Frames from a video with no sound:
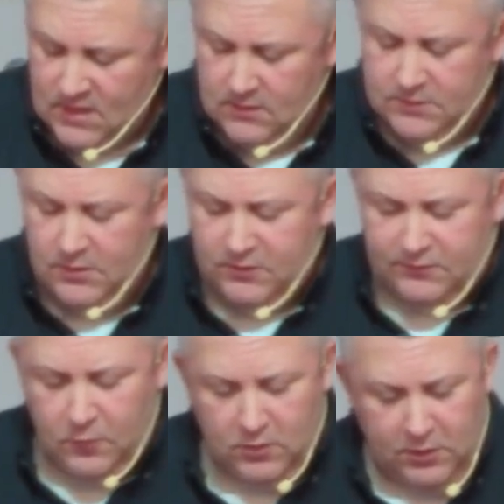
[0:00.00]
so there's
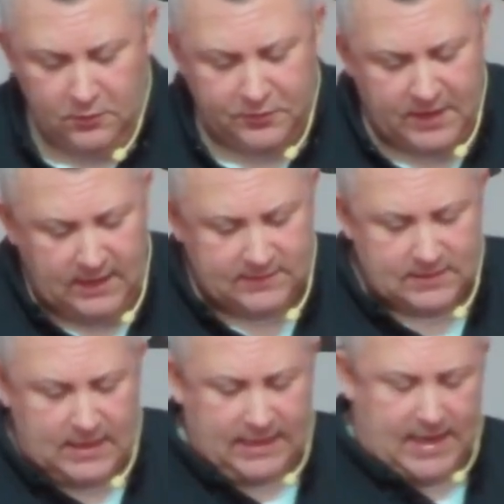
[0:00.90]
four little things
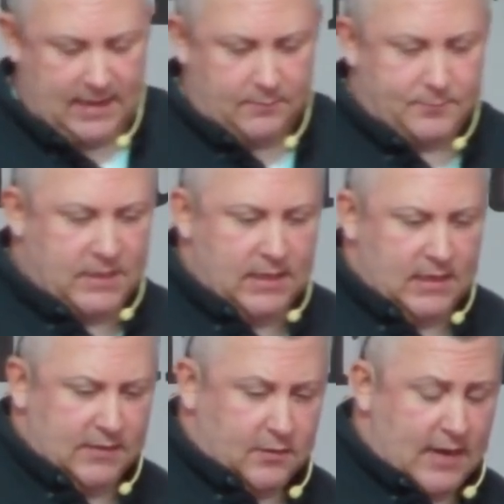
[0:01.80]
that I kind of,
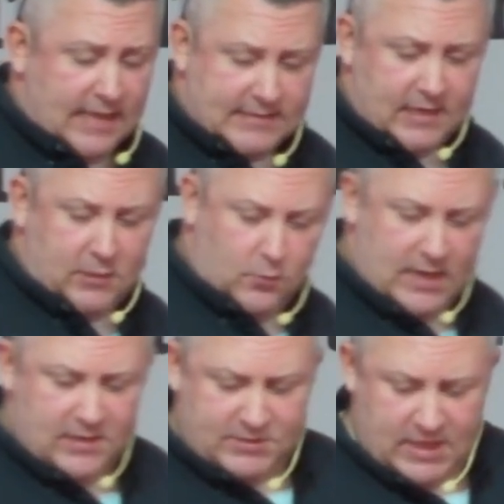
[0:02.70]
they're not
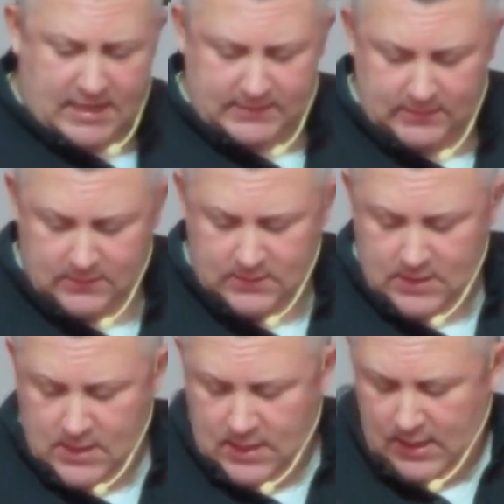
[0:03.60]
takeaways yet.
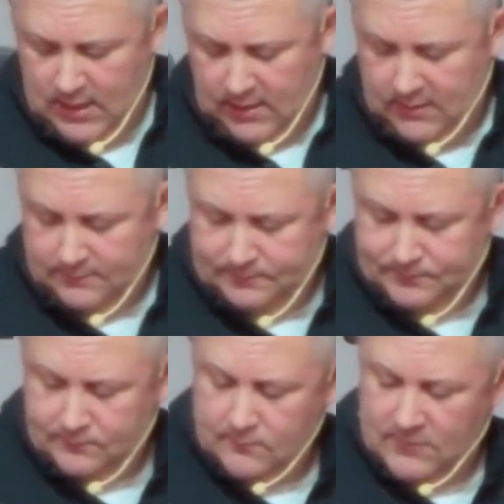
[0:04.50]
Um,
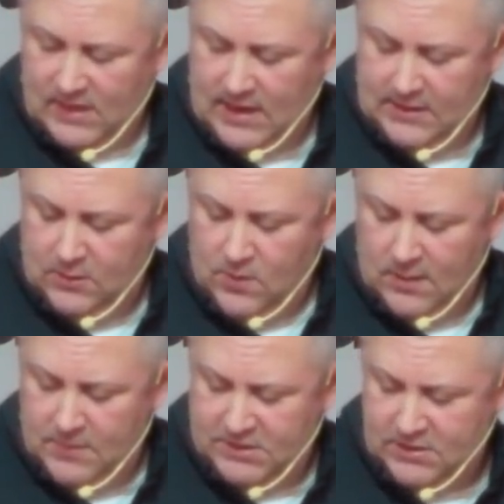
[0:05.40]
I do want to
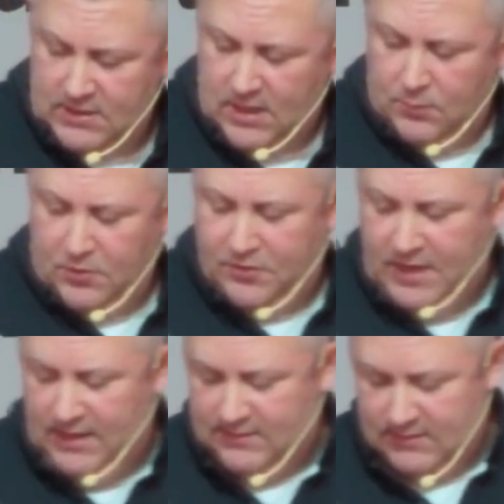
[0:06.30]
mention a couple of
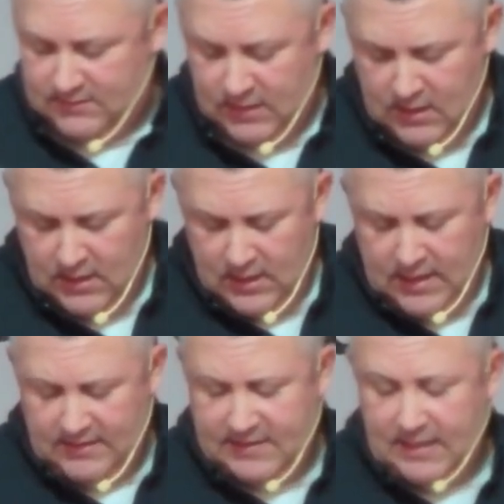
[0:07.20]
things. Is,
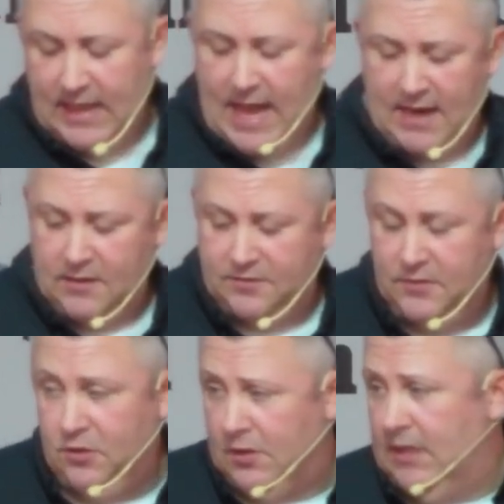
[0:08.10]
is Goliath,
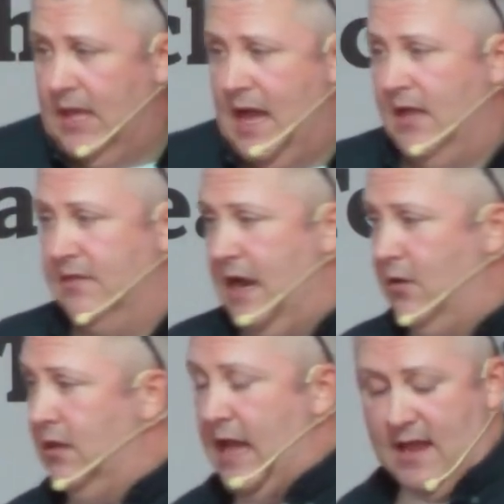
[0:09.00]
your Goliath, our
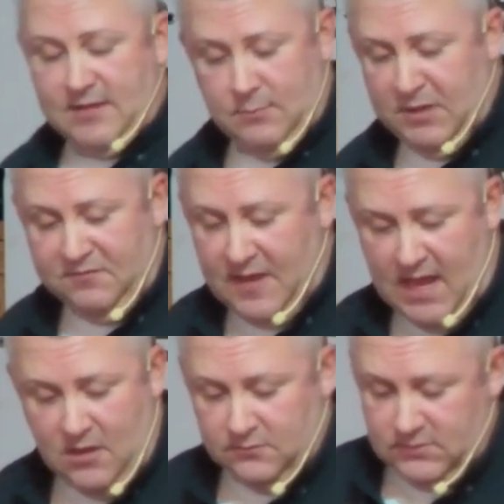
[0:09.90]
Goliath can be
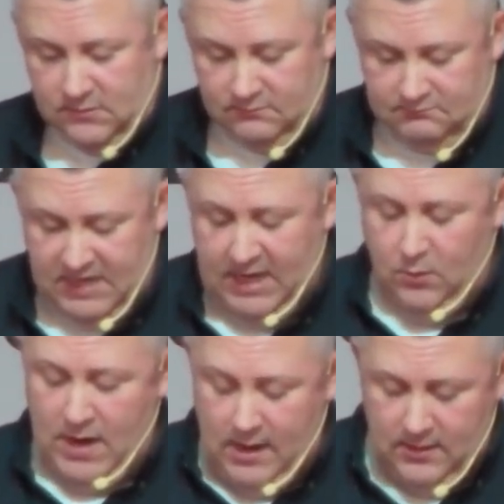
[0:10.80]
found
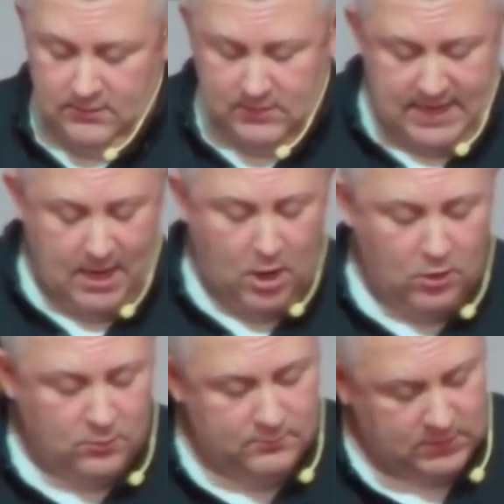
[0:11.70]
anywhere at
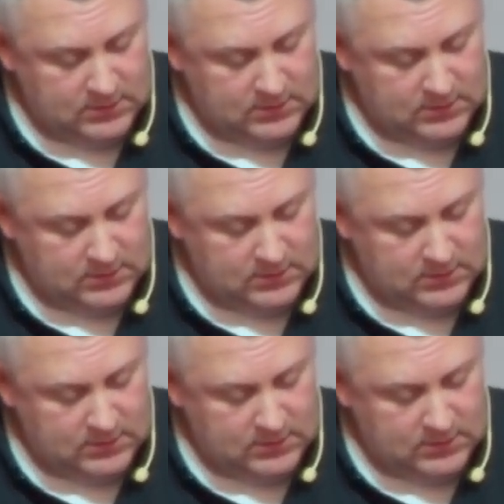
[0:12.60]
home,